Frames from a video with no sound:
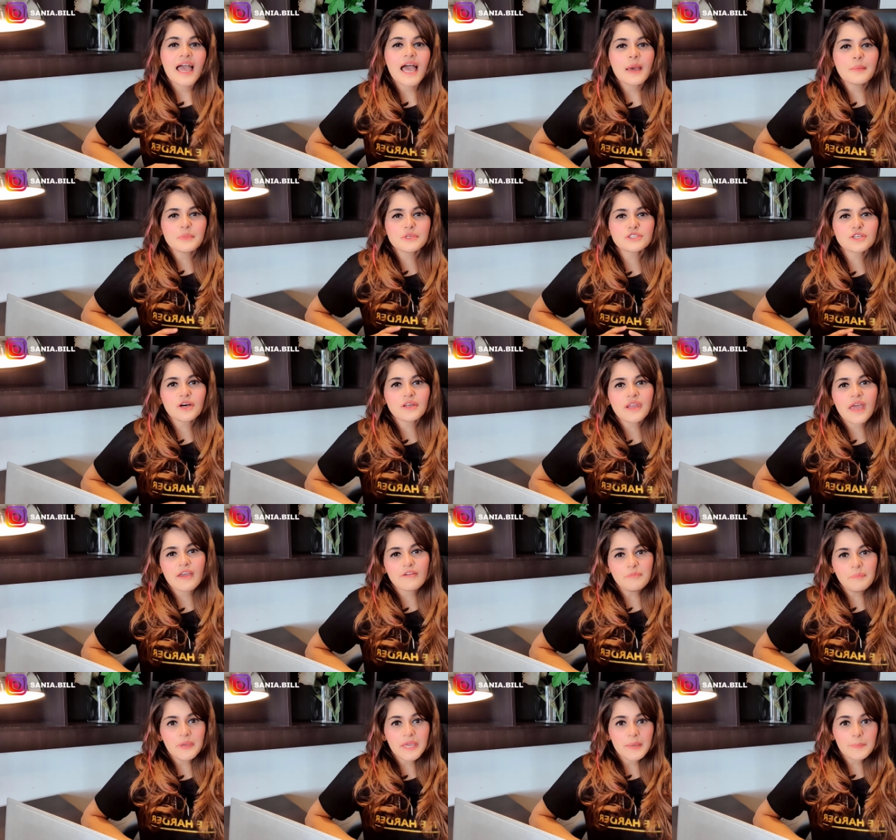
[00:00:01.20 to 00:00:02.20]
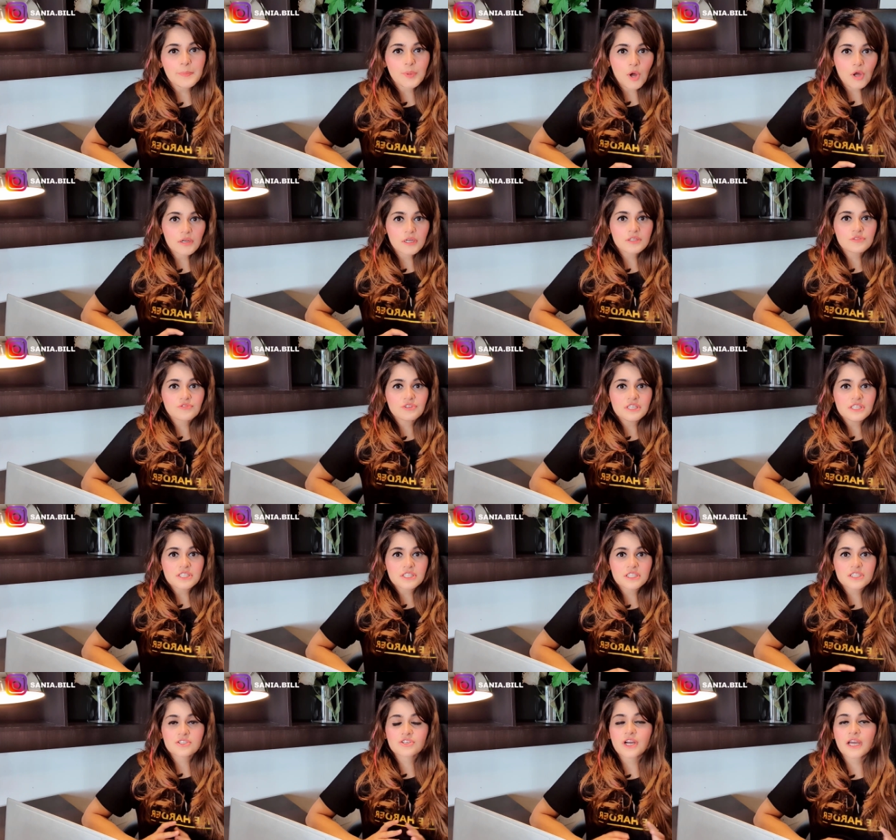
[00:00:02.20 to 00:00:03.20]
Amazon FBA product
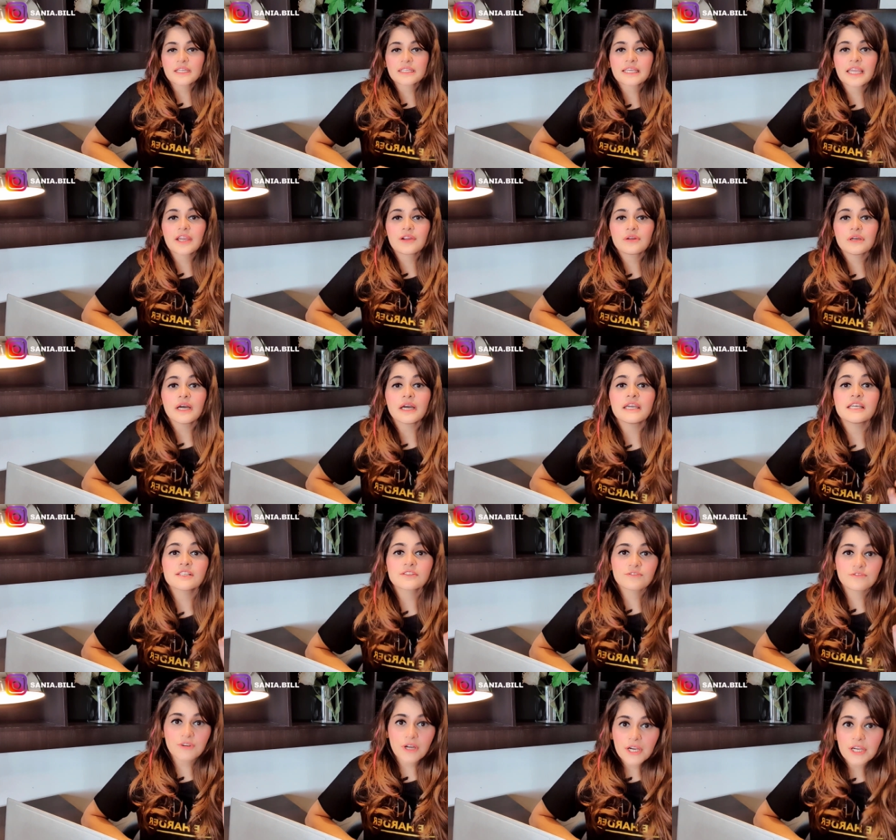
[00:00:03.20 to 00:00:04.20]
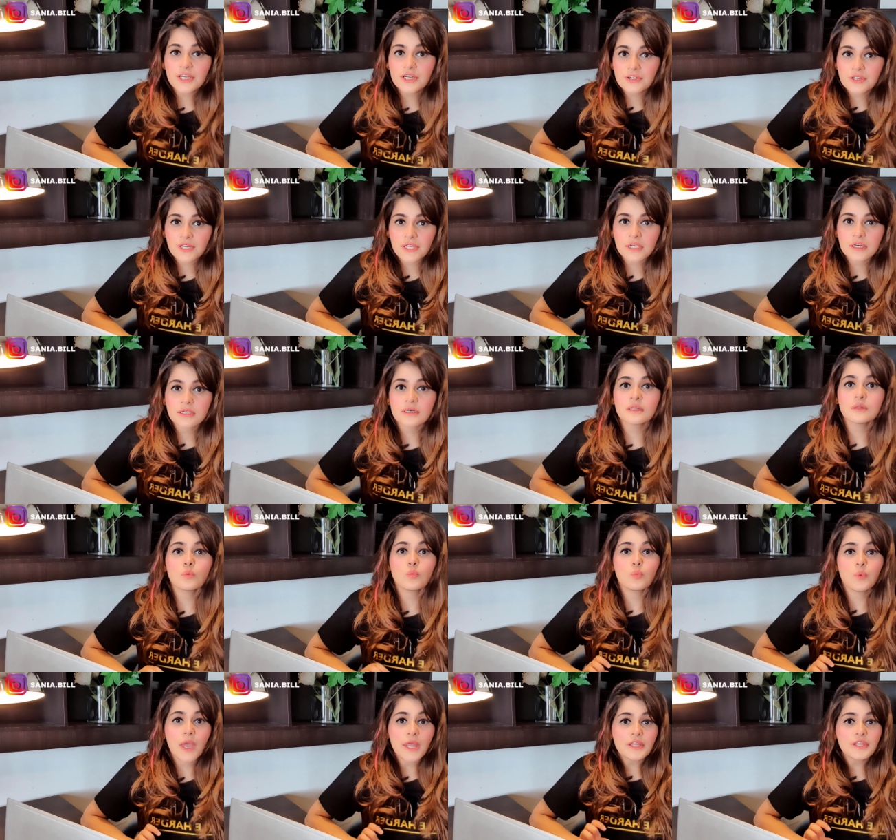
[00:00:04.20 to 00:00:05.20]
research criteria is very critical
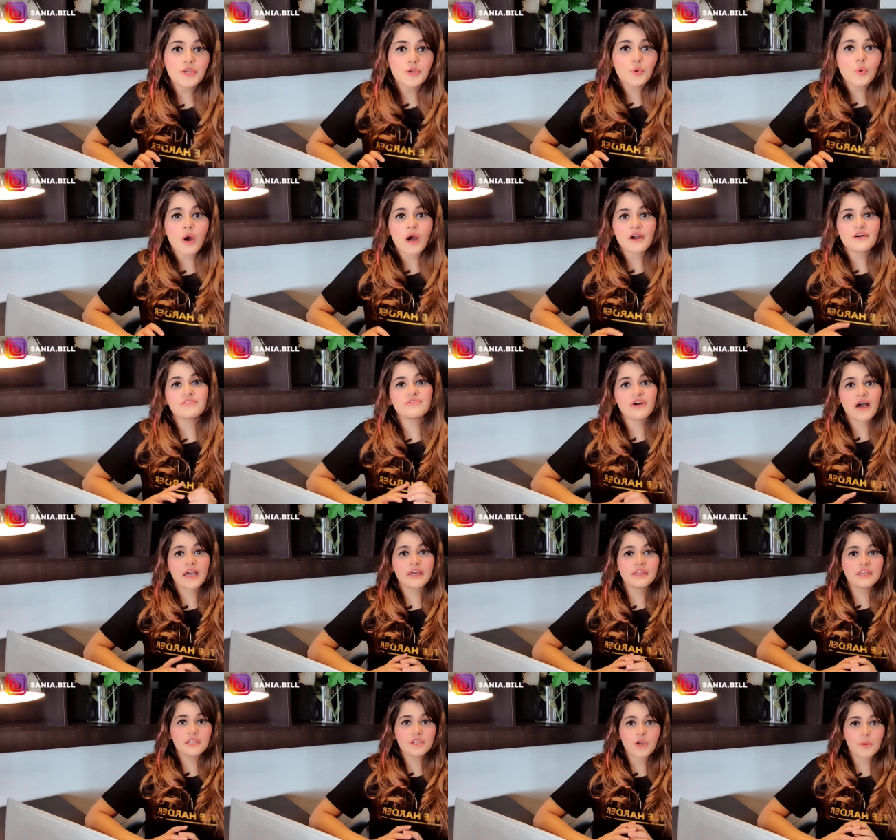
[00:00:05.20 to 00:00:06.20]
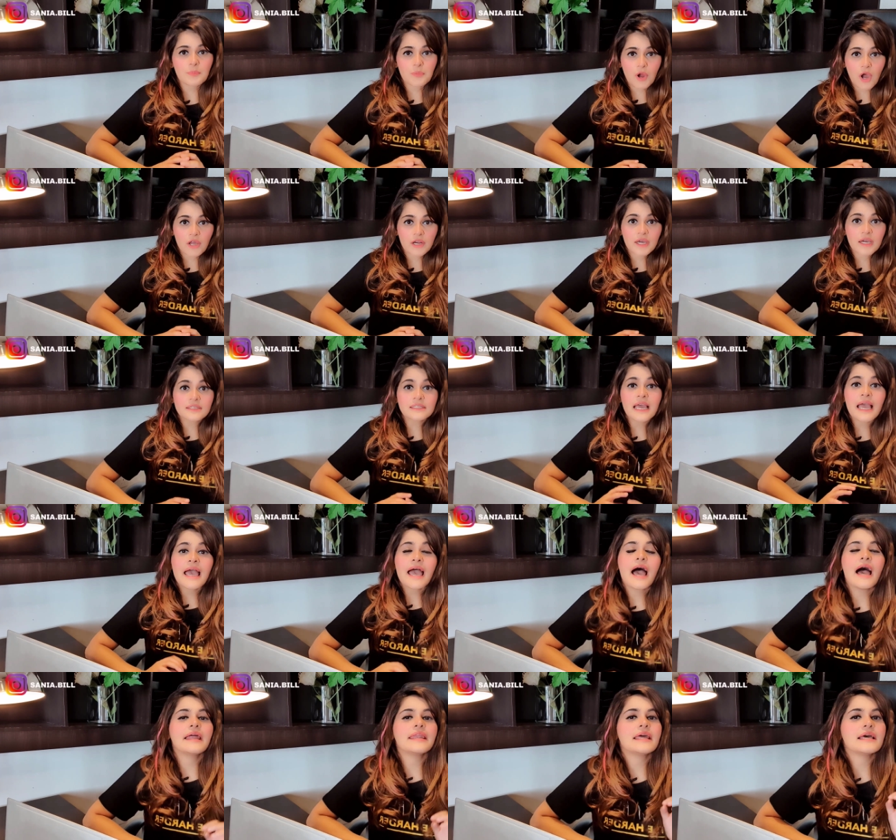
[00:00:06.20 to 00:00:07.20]
when you are finding your product
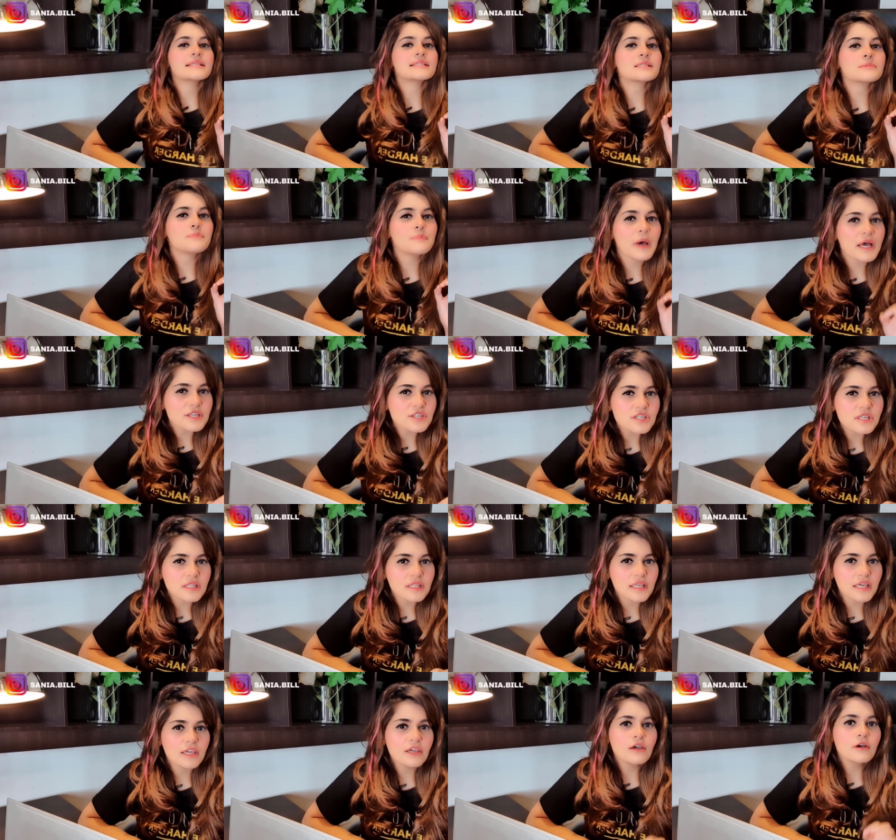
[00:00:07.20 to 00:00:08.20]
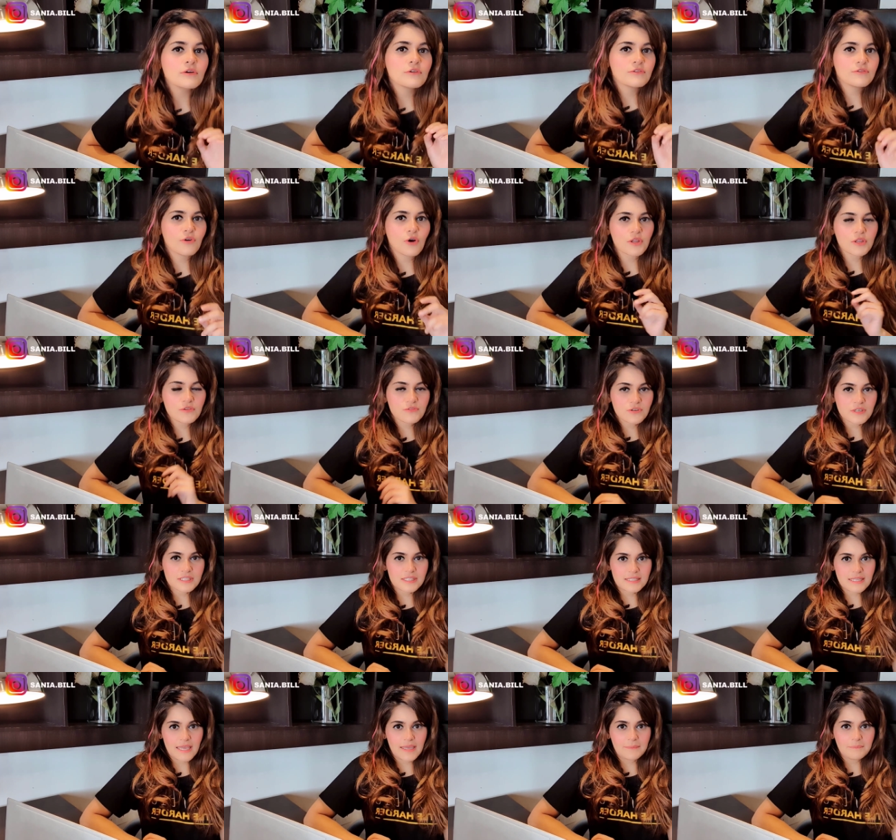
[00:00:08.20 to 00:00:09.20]
and especially for the
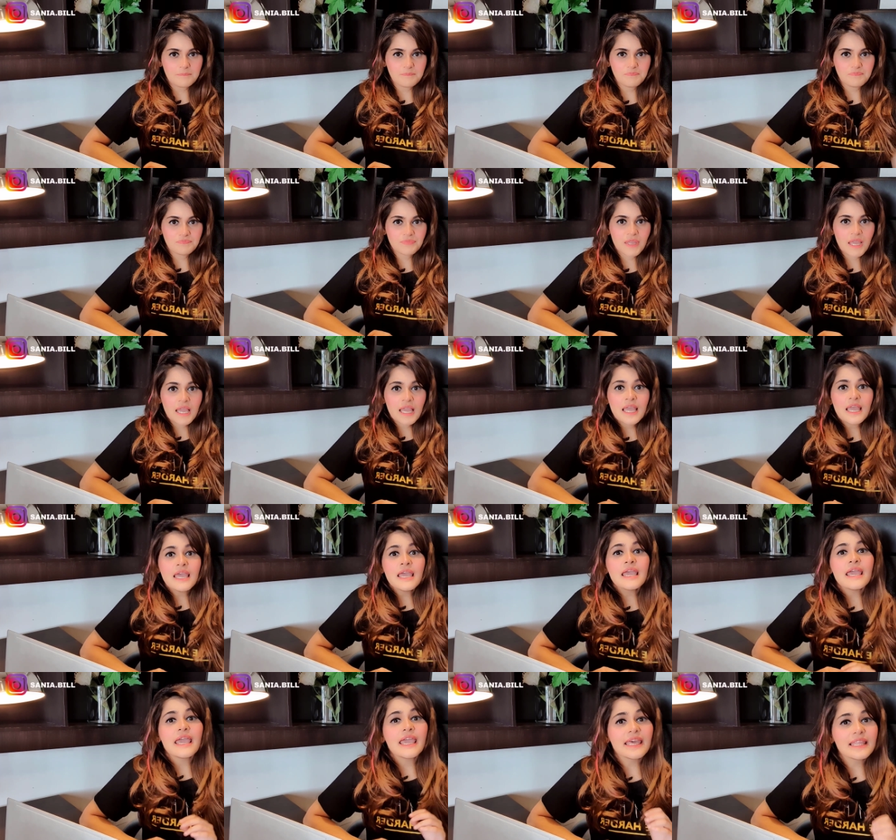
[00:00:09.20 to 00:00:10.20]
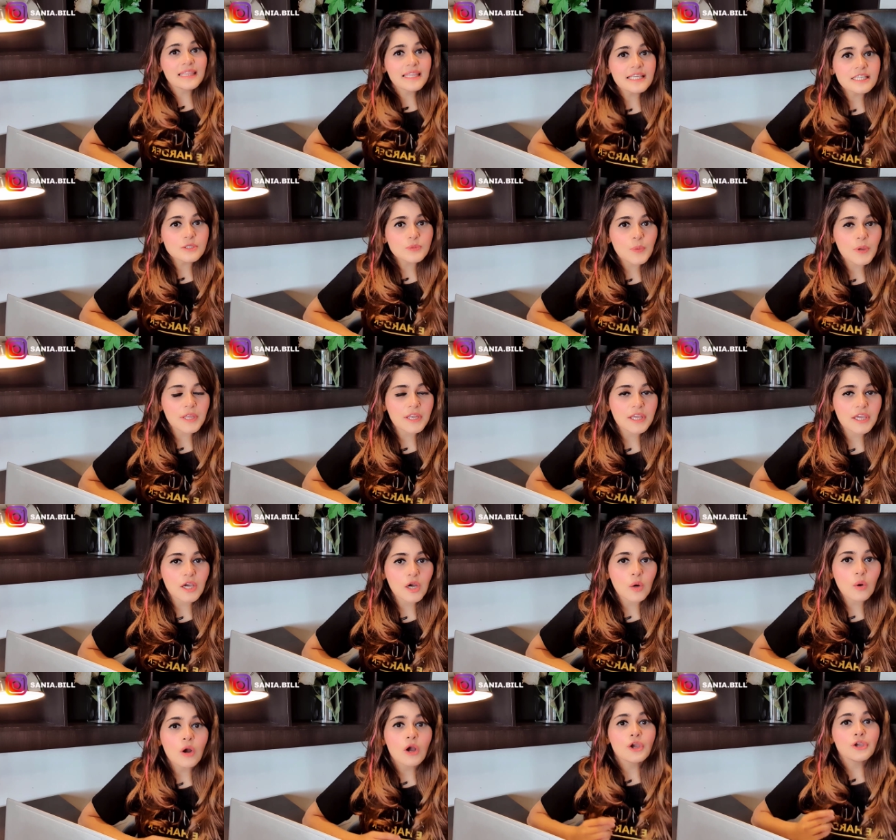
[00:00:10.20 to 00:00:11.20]
first time. In this
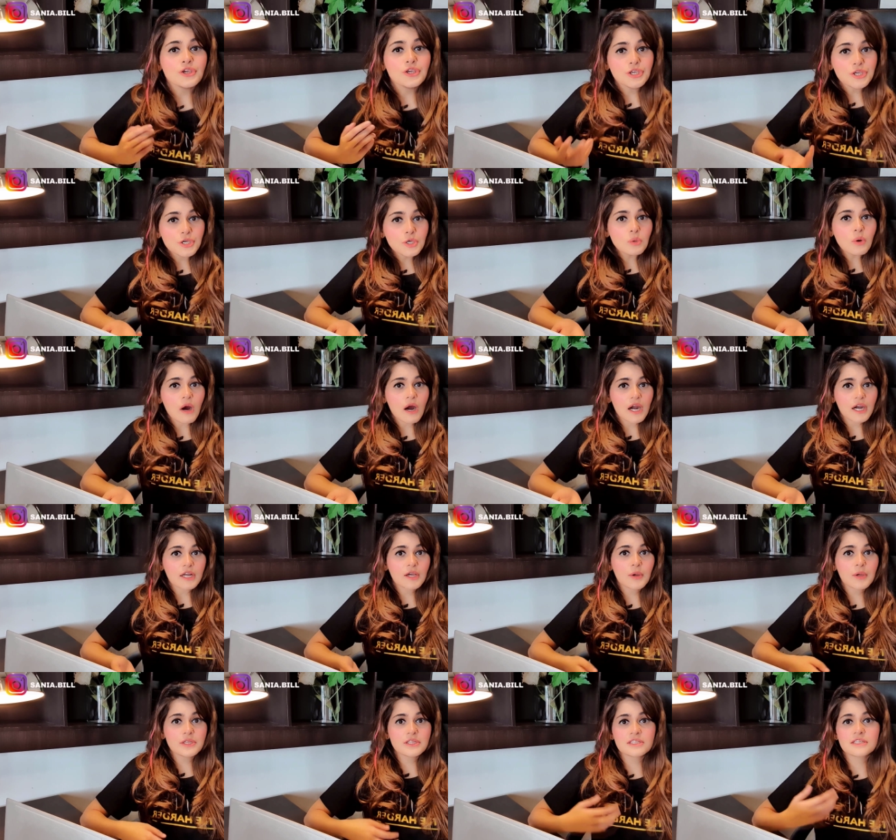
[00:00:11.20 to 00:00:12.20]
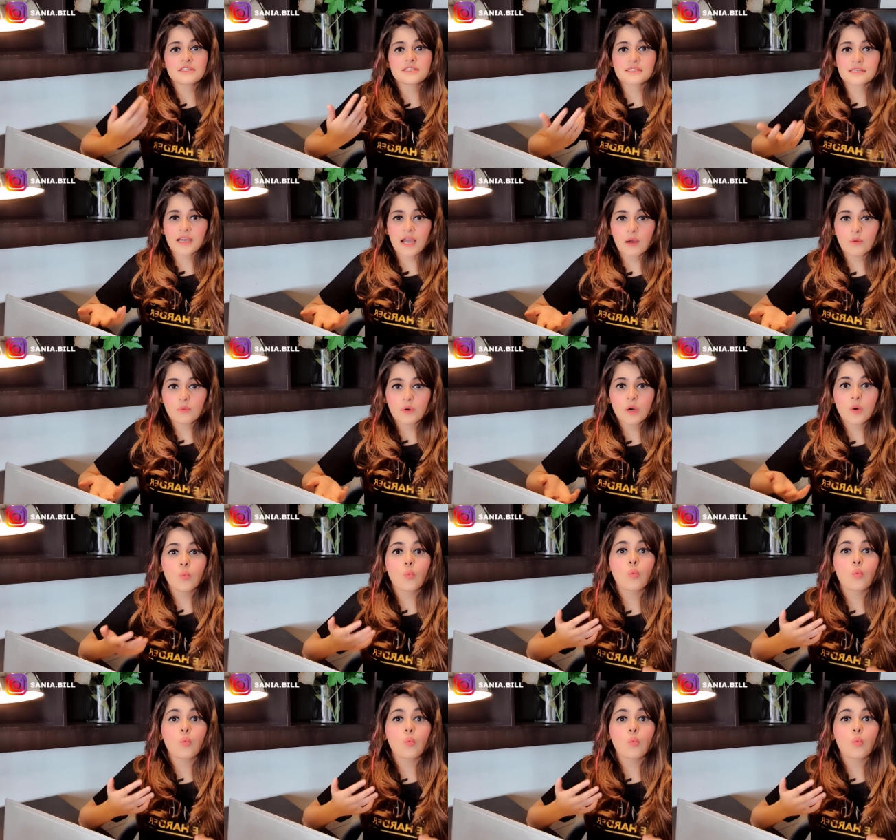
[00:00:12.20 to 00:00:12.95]
video, you are going to discover